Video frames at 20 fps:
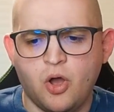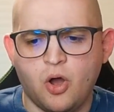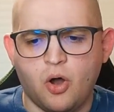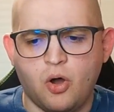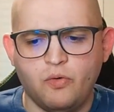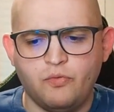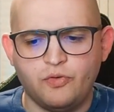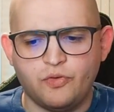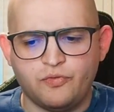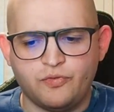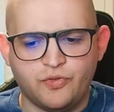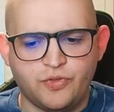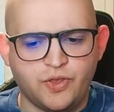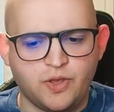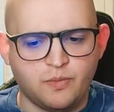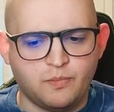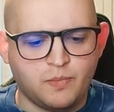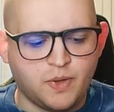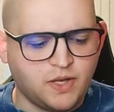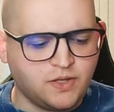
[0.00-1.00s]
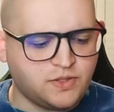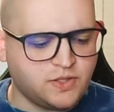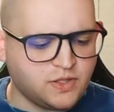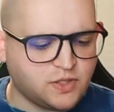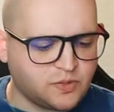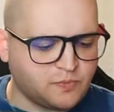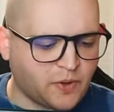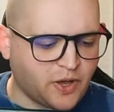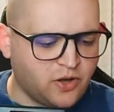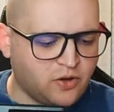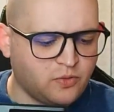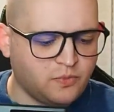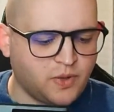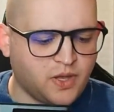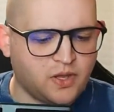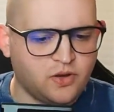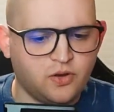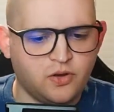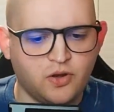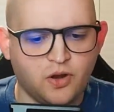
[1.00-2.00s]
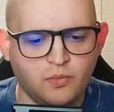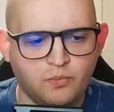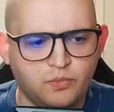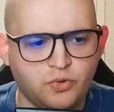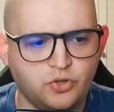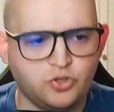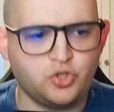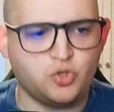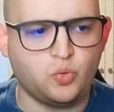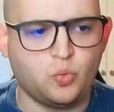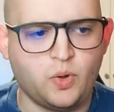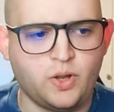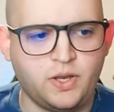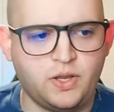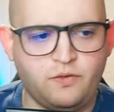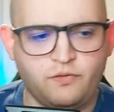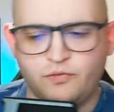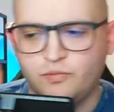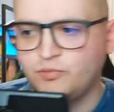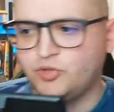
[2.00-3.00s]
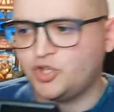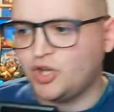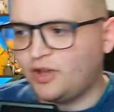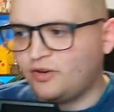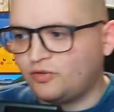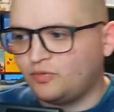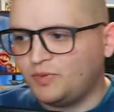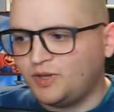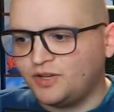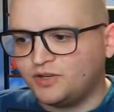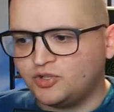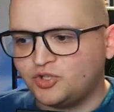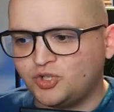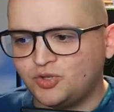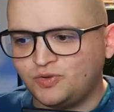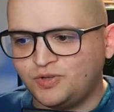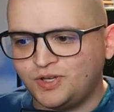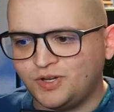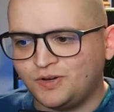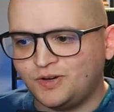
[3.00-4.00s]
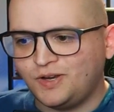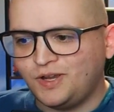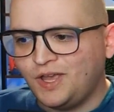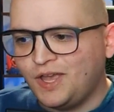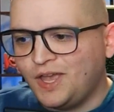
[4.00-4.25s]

over for The Amazing Spider-Man number twenty from John Romita Junior